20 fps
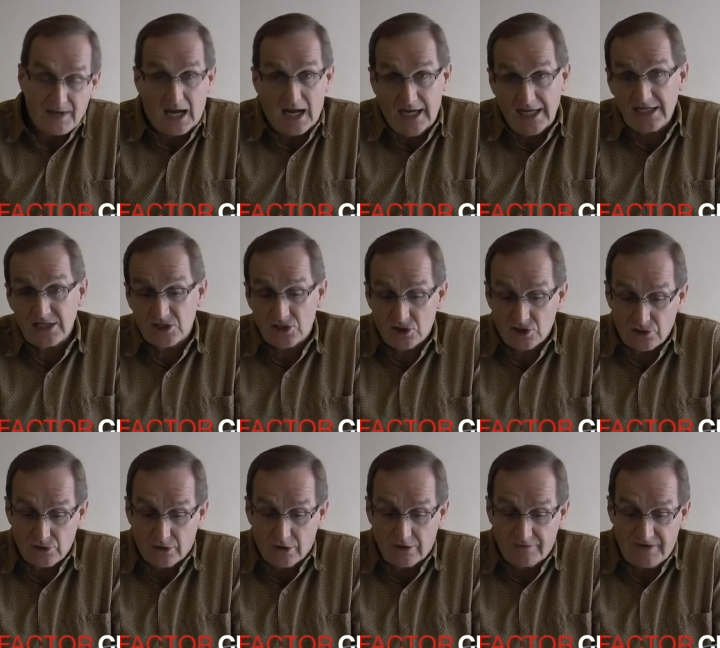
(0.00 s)
I had
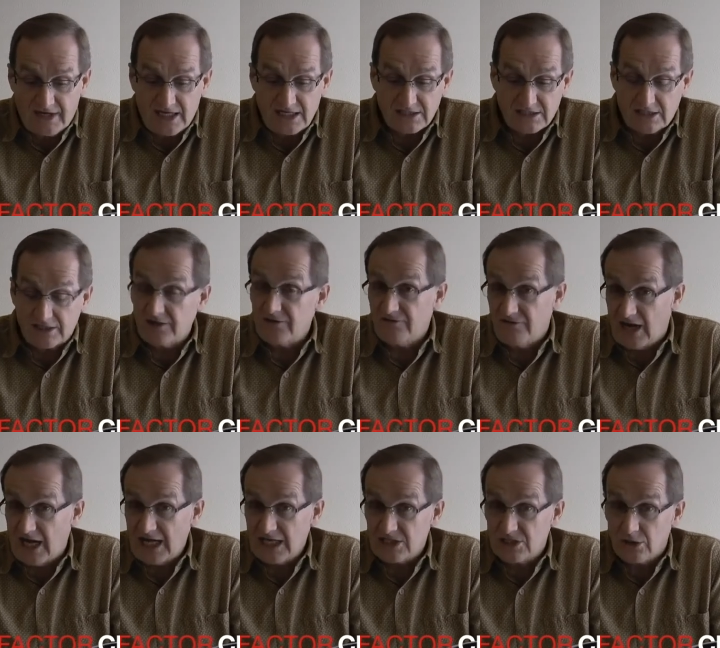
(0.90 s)
served as an
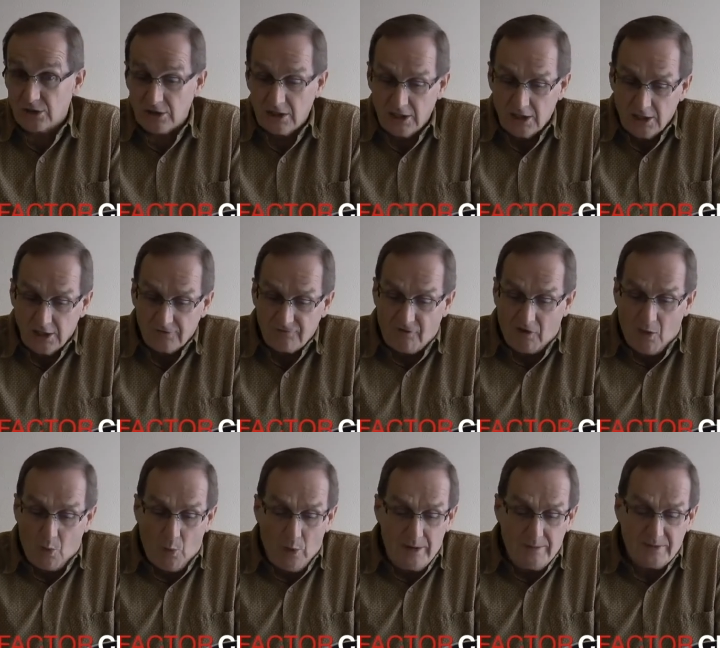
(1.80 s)
advisor for
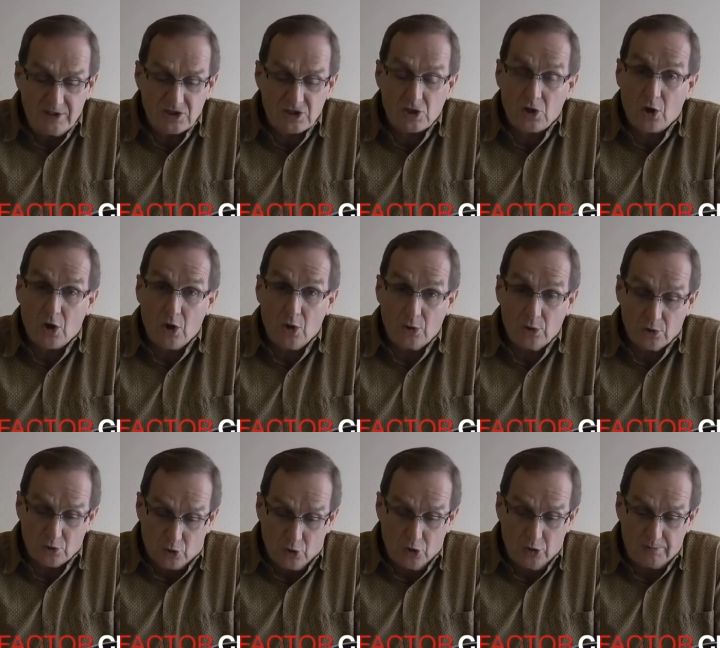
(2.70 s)
the Women's Glow
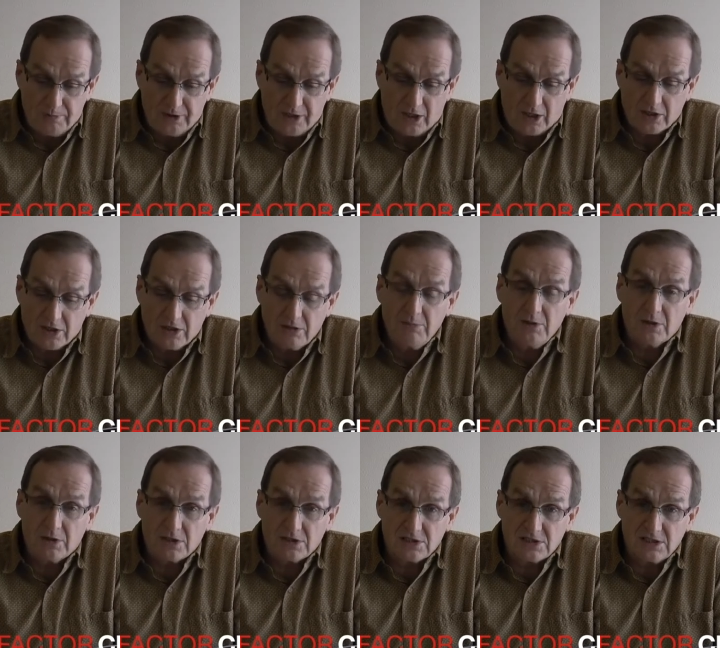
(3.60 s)
group in our
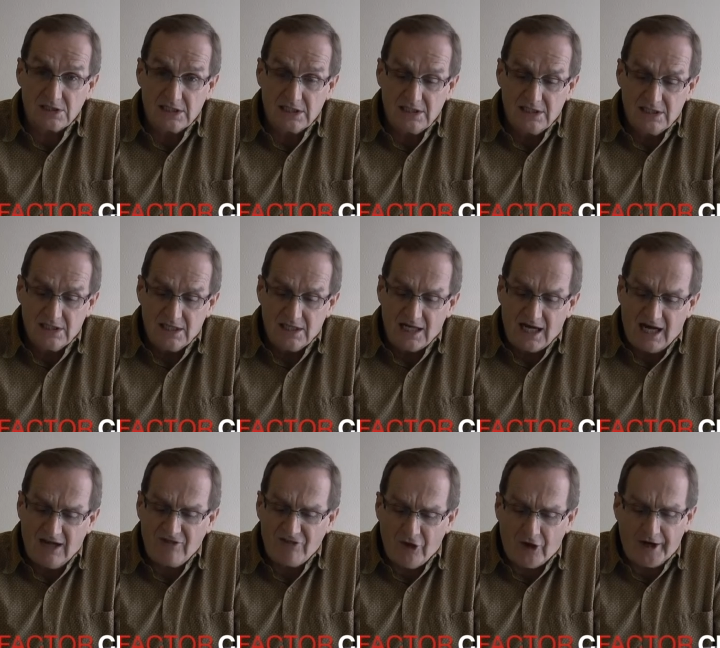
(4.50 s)
community, and
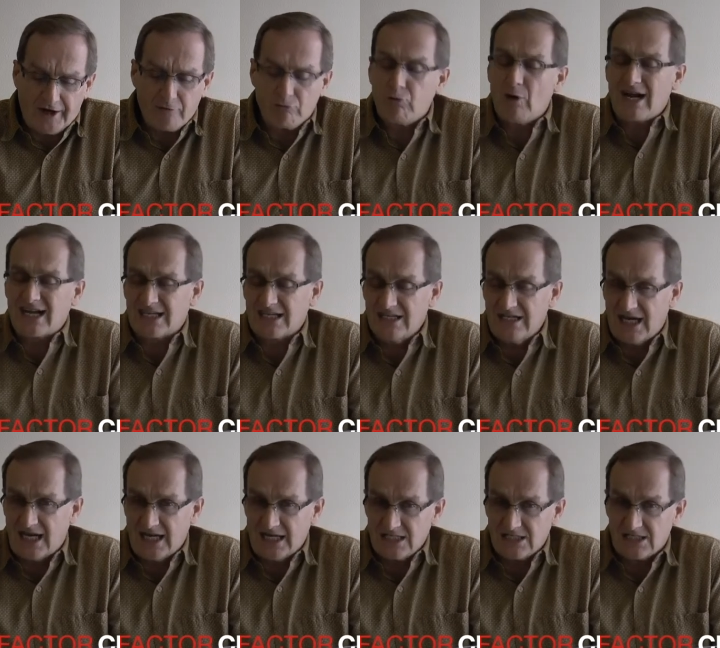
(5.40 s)
I thought I
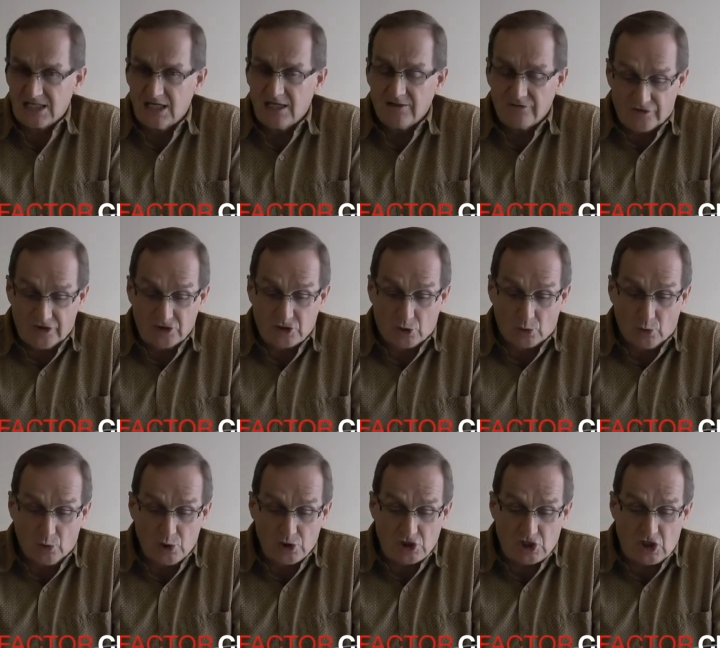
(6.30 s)
recognized the
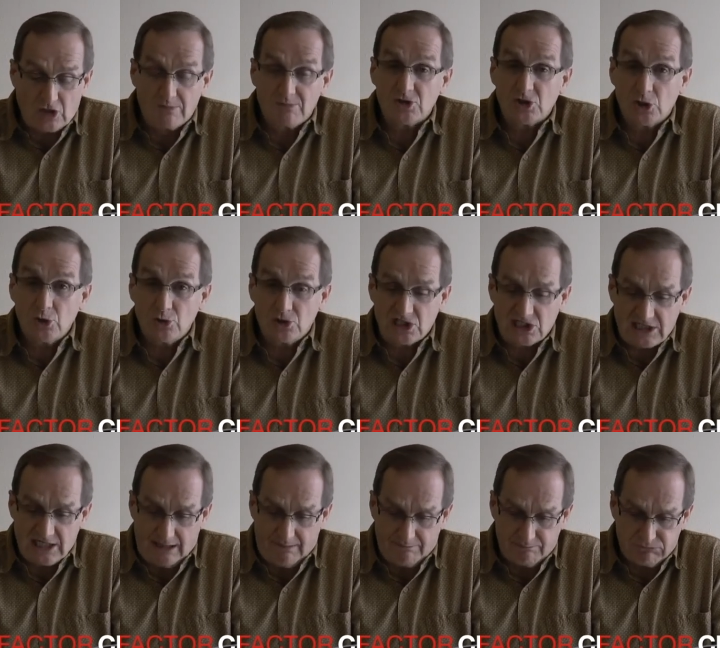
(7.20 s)
Jerusalem
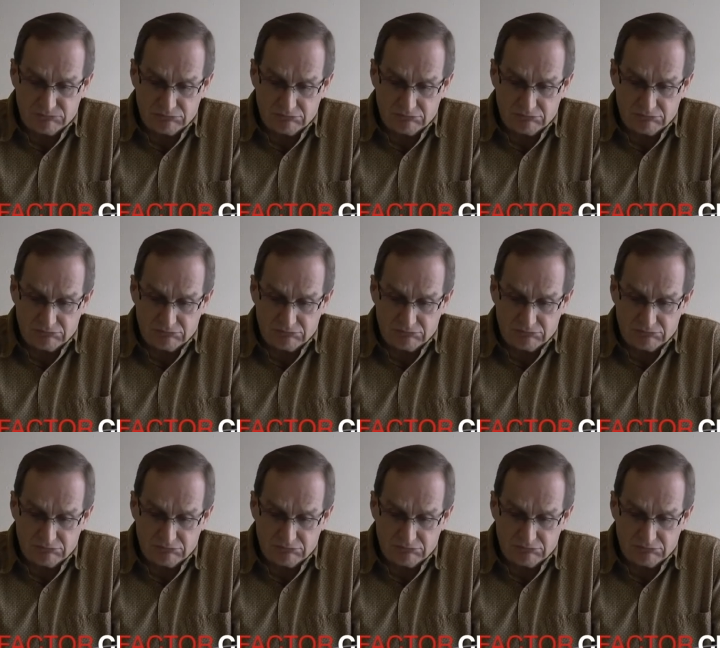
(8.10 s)
two-step.